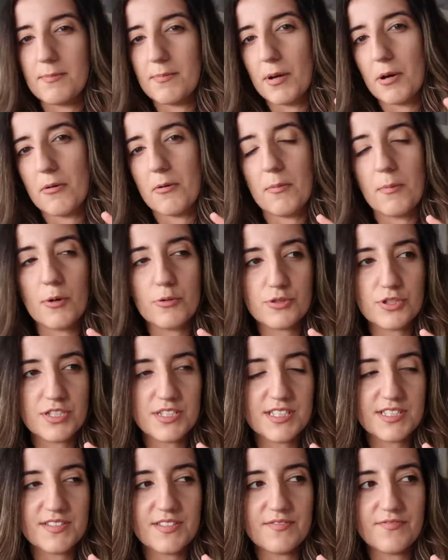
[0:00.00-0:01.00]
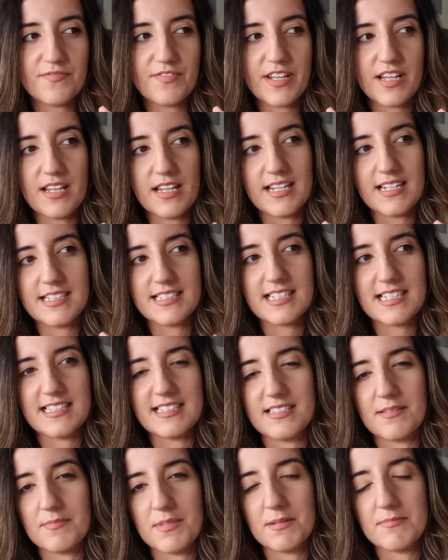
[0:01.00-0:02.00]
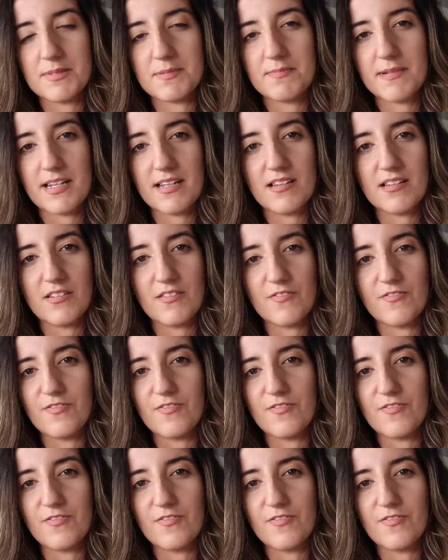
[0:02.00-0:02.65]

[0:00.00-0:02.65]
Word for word: about emotions and feelings can sometimes be a little